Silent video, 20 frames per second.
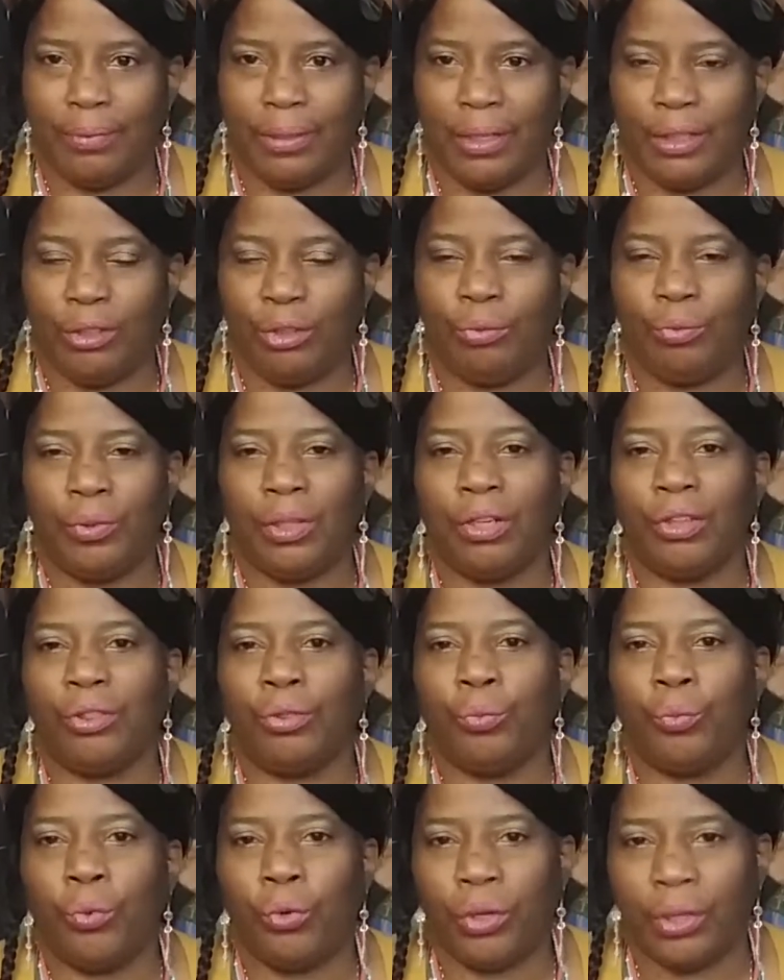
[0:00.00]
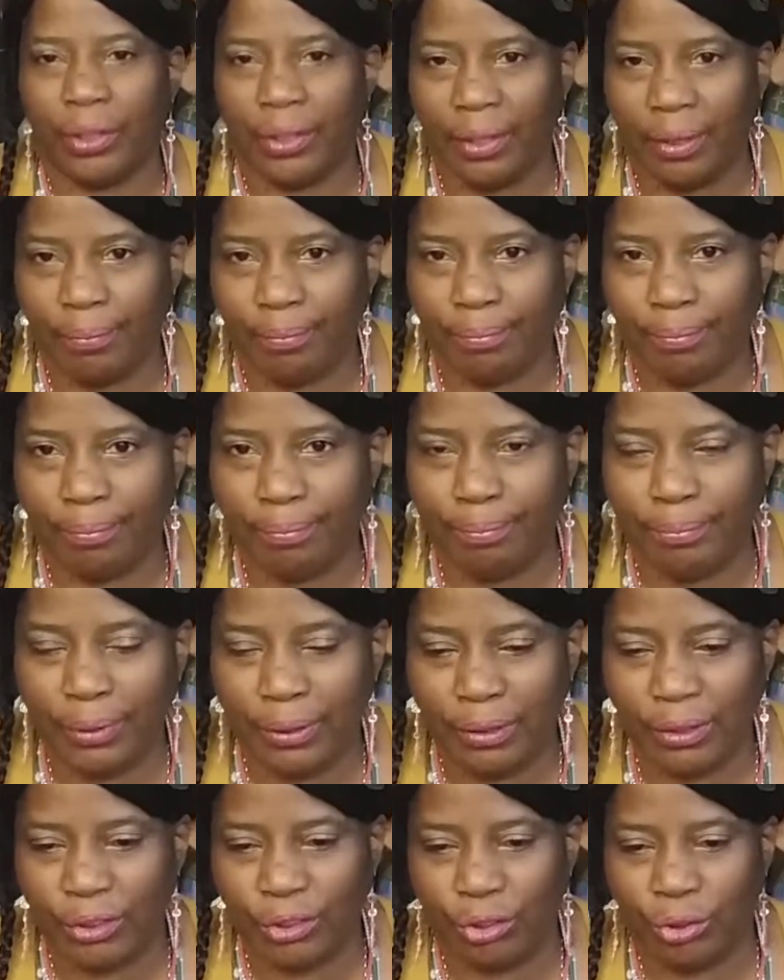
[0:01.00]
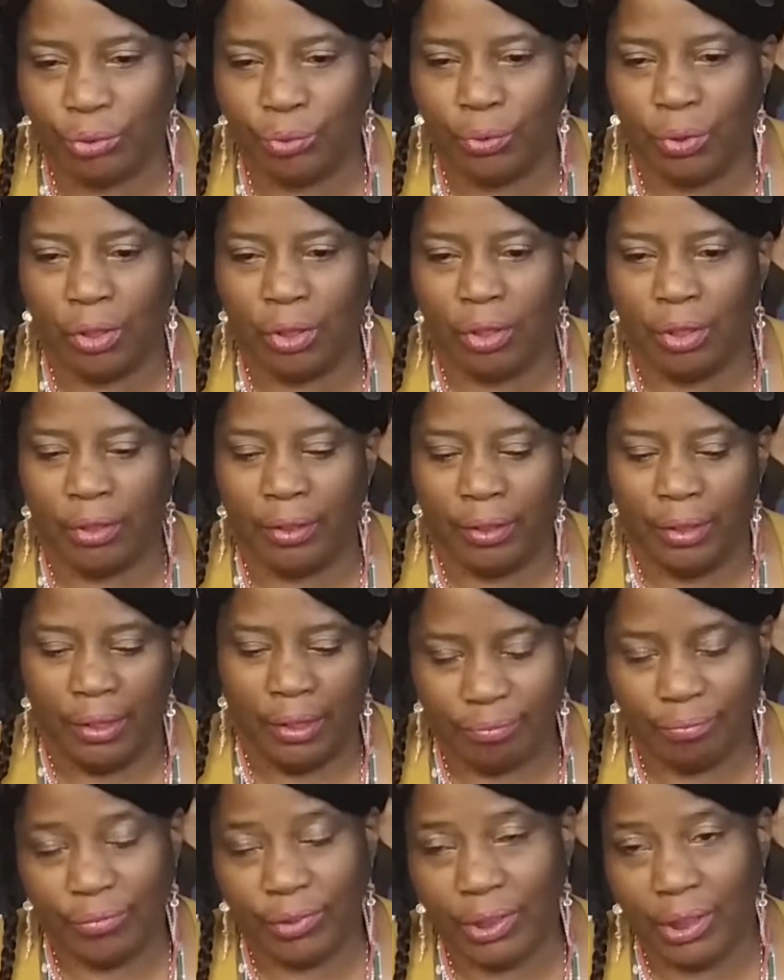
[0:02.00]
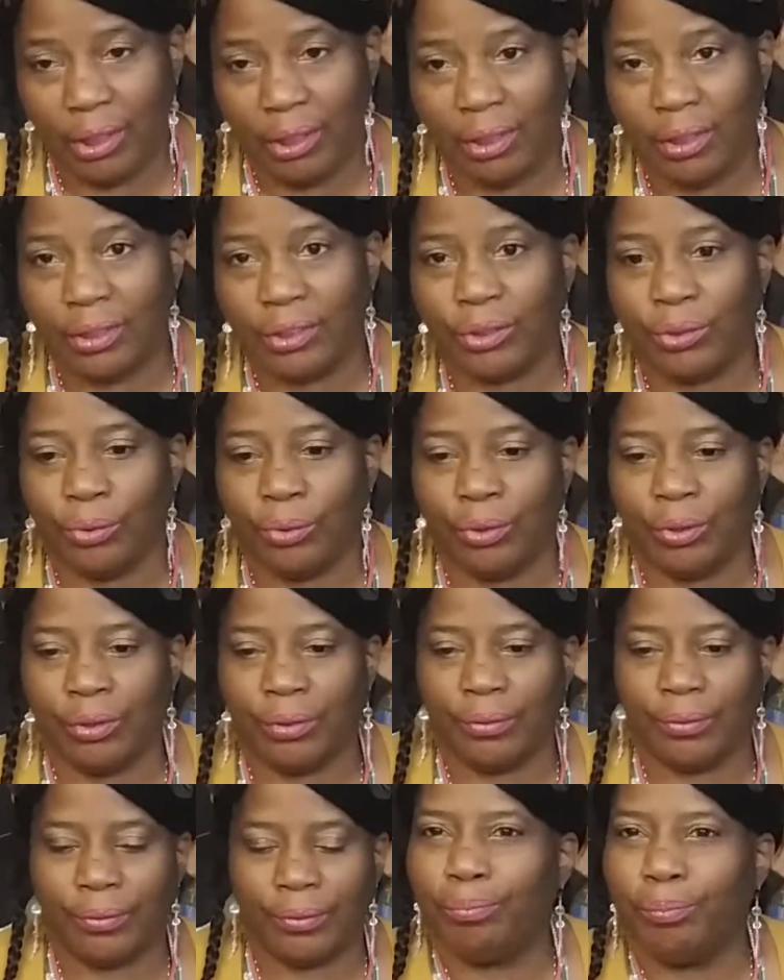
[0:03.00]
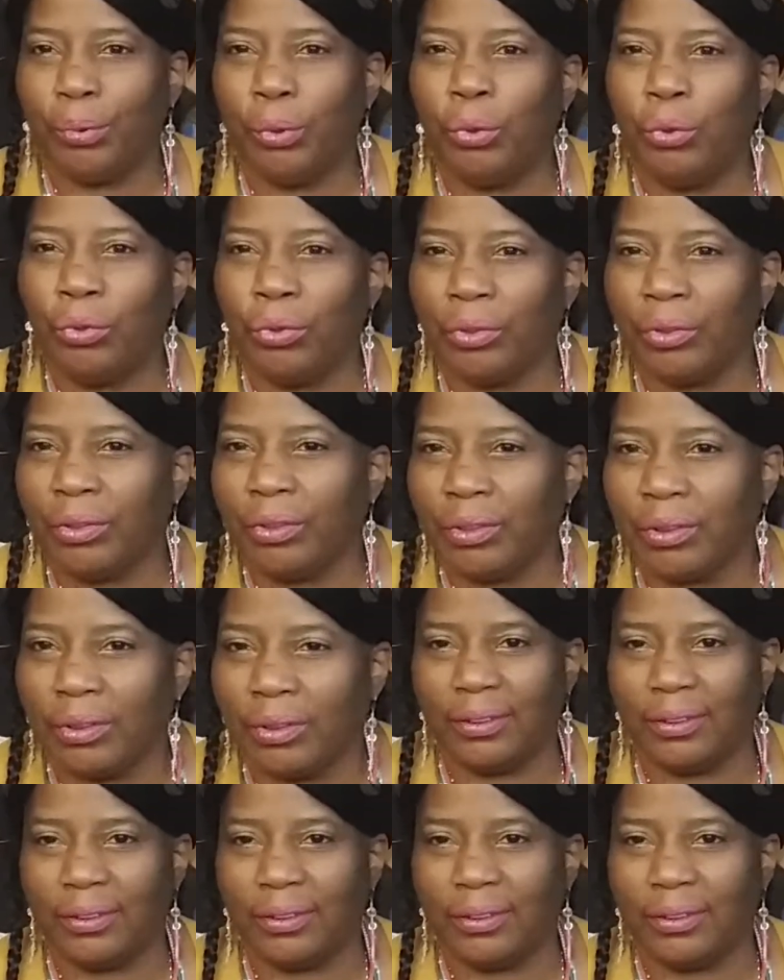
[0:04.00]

and you want to thwart them because you are jealous or bored.